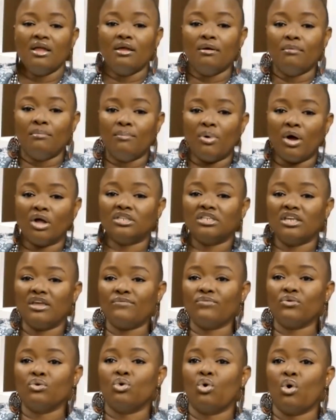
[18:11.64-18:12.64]
But
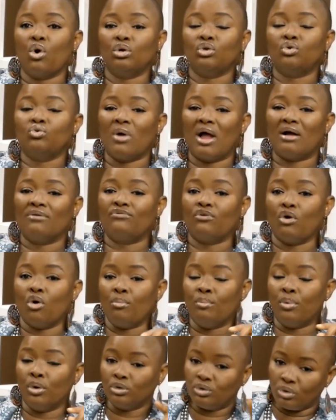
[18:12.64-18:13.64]
if you go do am for
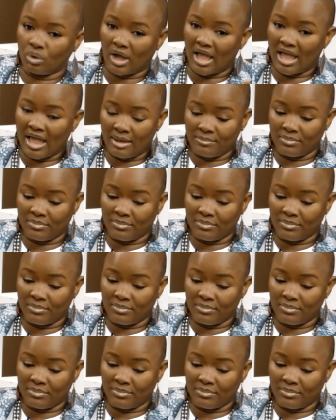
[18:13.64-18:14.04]
Obodo,